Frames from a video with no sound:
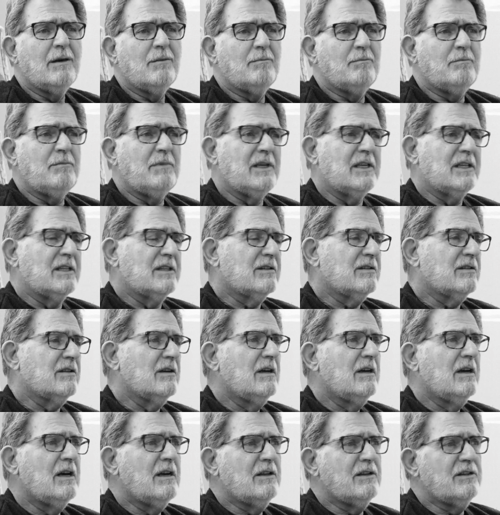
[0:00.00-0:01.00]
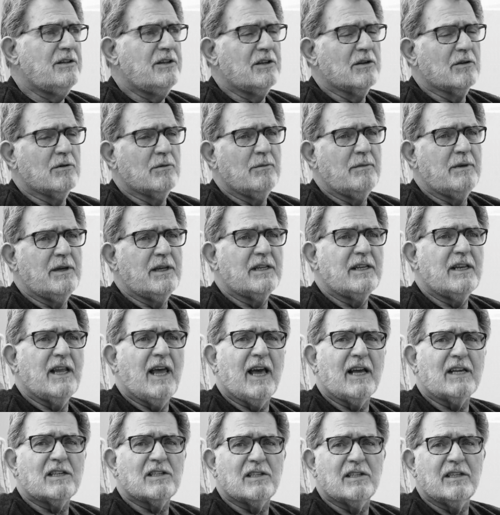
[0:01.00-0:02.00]
mint, near mint,
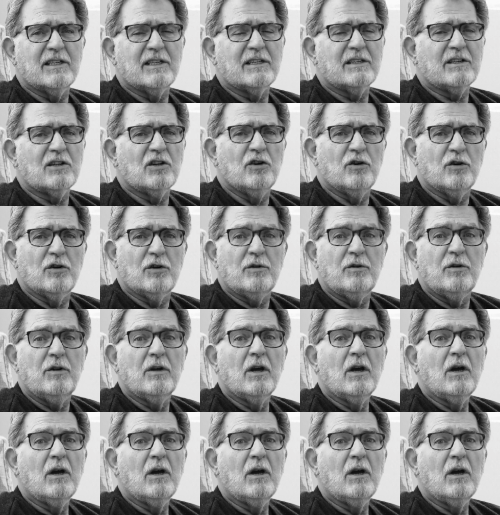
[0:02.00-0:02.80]
excellent, good.